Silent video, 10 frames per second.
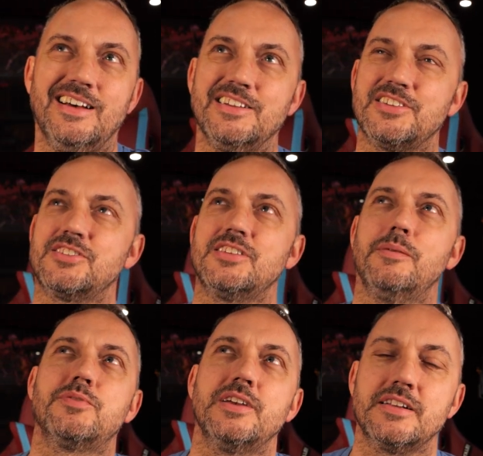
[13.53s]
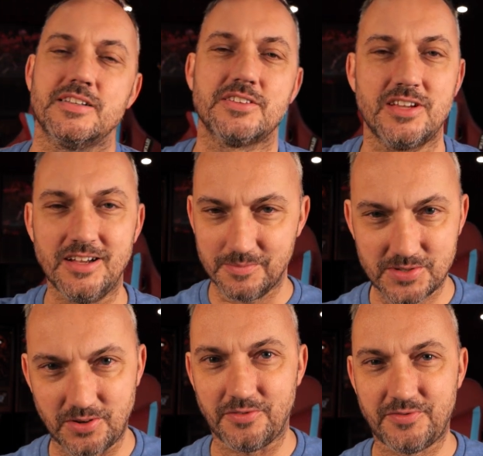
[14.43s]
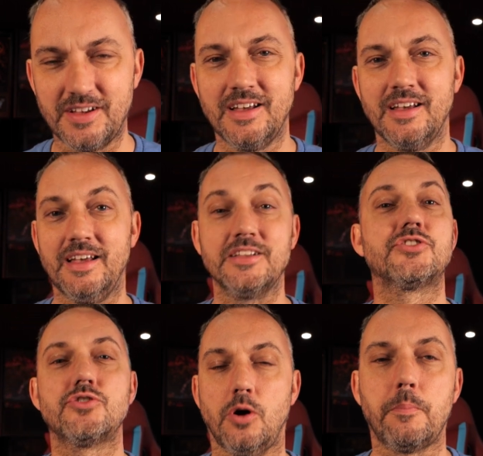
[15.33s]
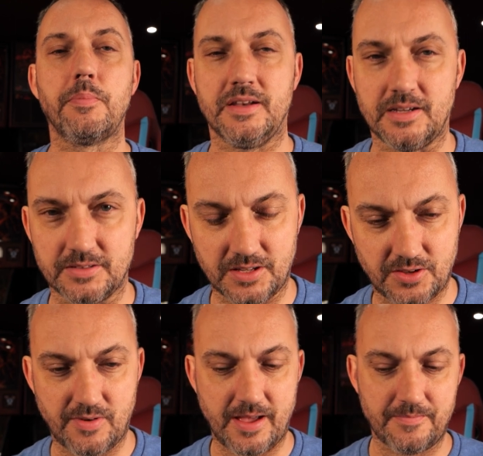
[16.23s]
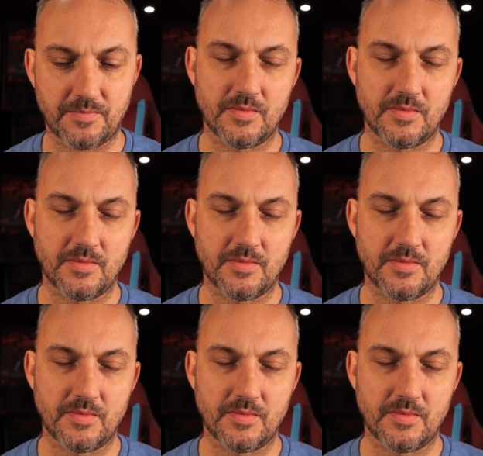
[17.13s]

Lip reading: as a subject in terms of his job being under threat.